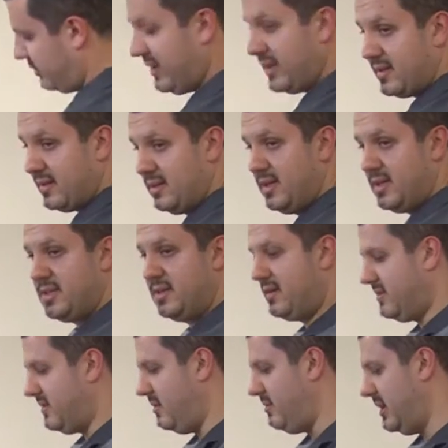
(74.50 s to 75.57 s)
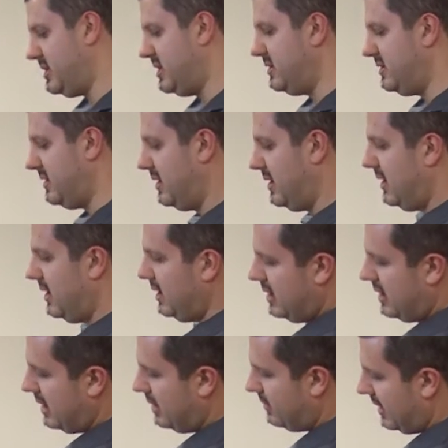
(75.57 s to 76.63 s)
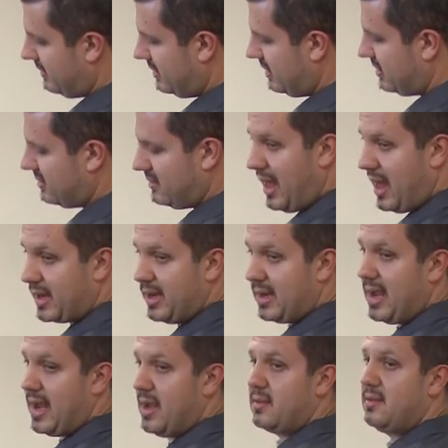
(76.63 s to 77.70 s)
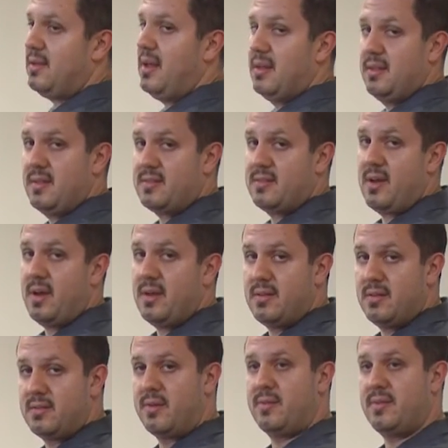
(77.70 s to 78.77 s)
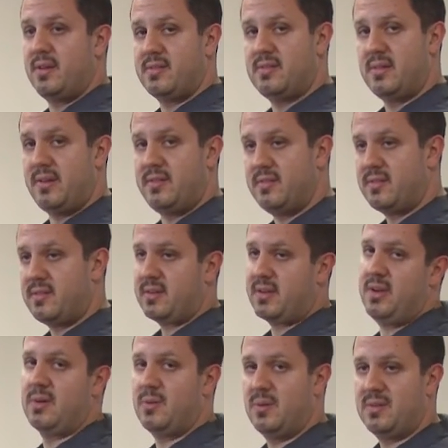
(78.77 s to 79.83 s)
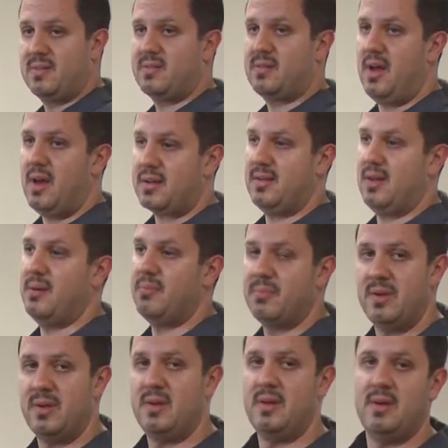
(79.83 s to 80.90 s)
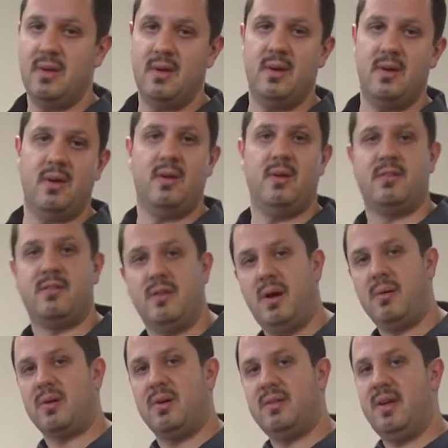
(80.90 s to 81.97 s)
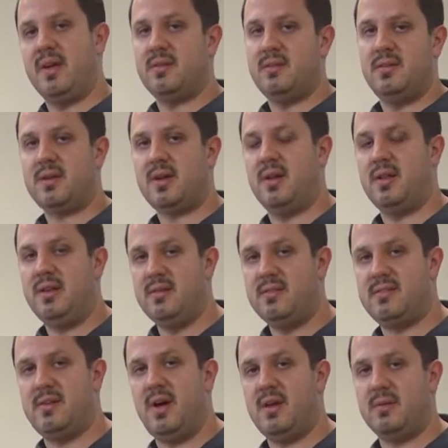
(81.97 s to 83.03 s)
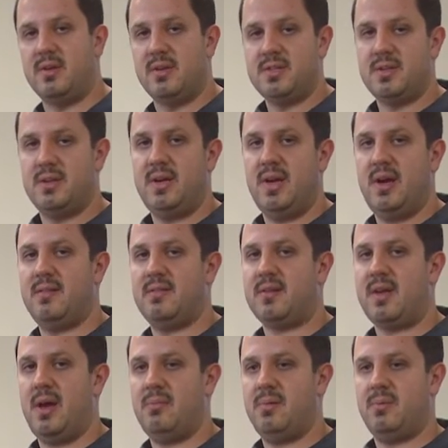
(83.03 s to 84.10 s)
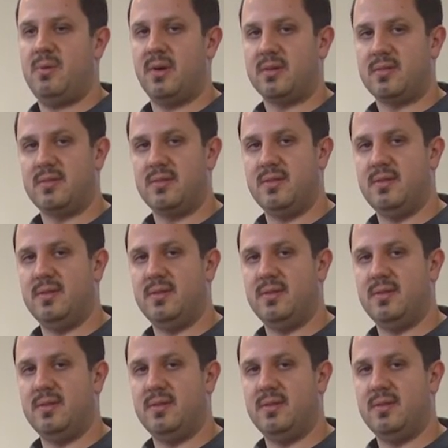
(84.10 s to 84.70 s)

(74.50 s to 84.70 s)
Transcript: ventilation, as I mentioned, and we have another locking handle on this side. So everything's nice and secure once it's locked up. So now we're going to take a look on the inside. I'm going to show you how this cabinet works.